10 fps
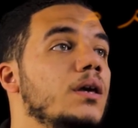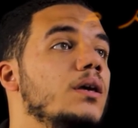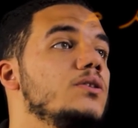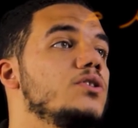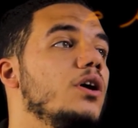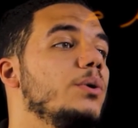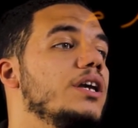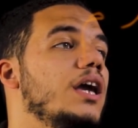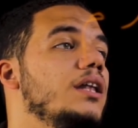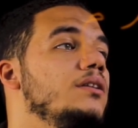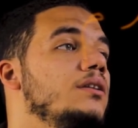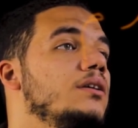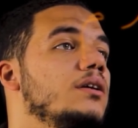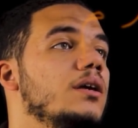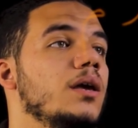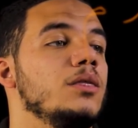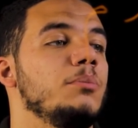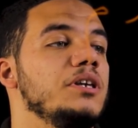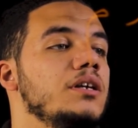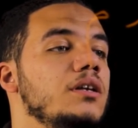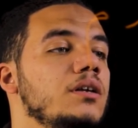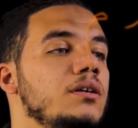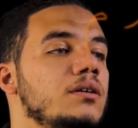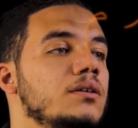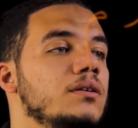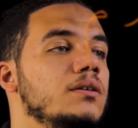So again, in the beginning,